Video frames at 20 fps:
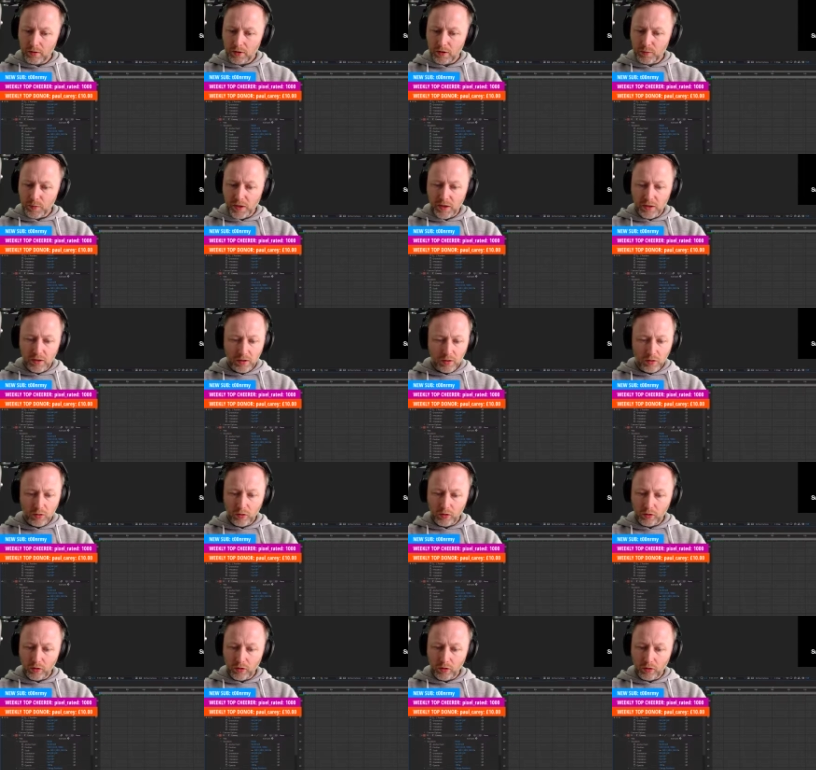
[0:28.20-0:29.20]
Speed,
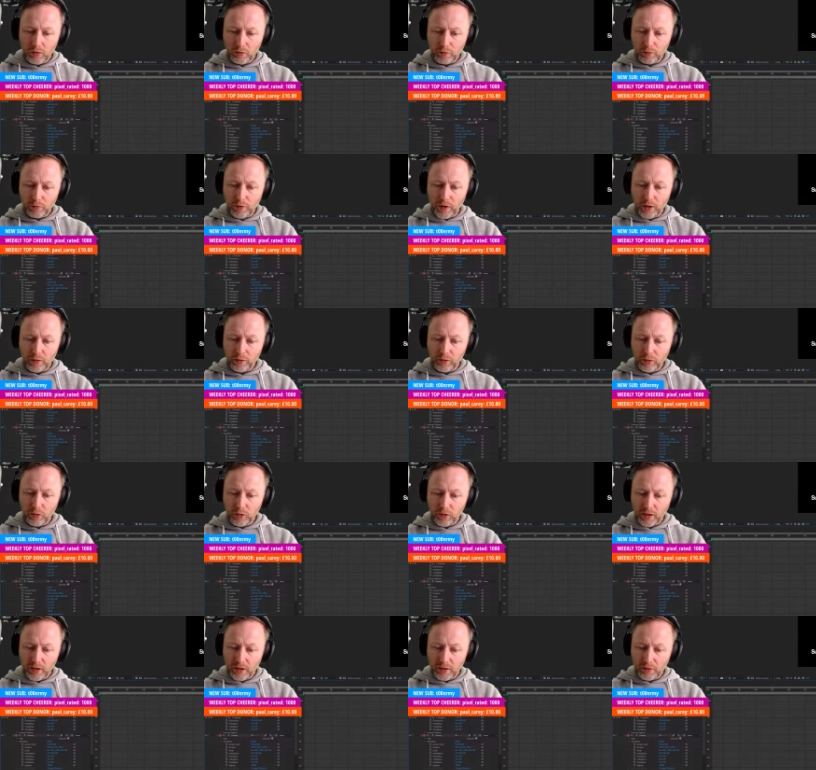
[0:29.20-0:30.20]
no.
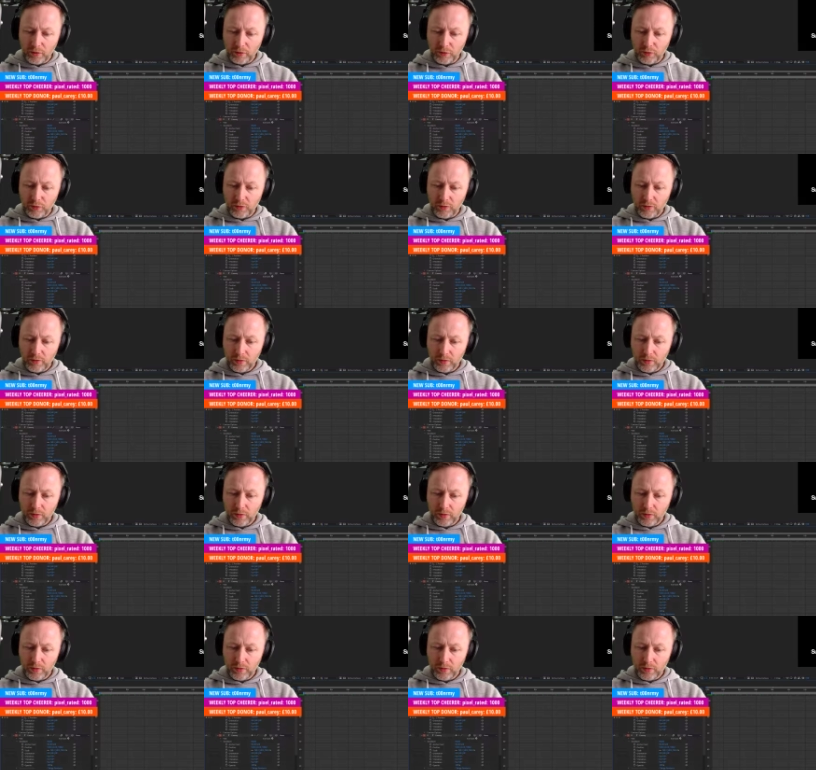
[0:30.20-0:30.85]
Value graph